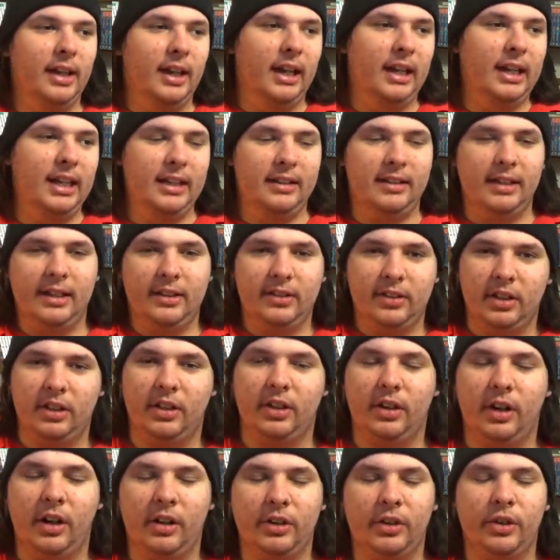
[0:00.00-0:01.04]
He digs
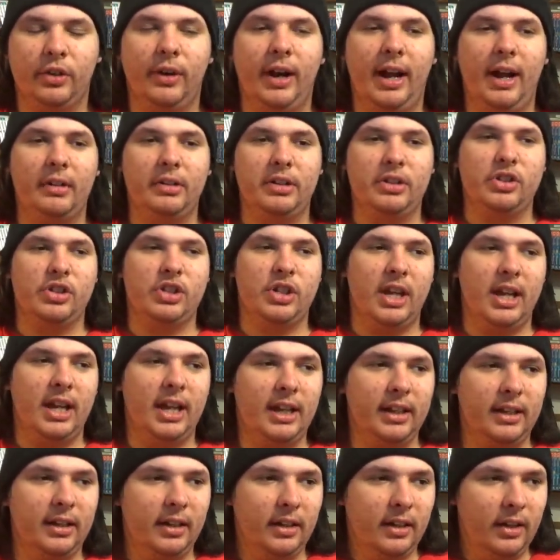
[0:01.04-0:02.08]
into underground and
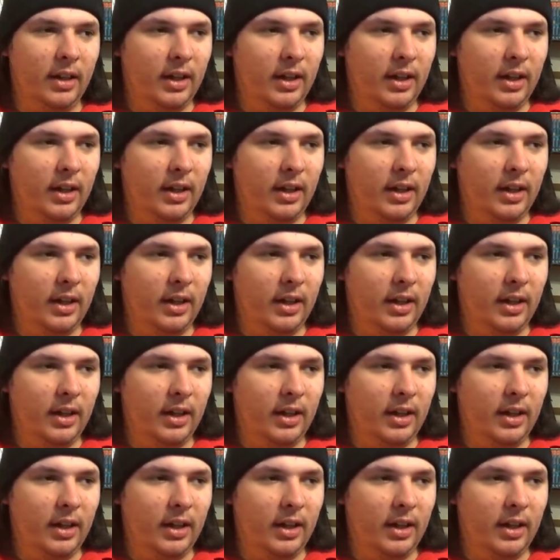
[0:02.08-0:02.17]
shit.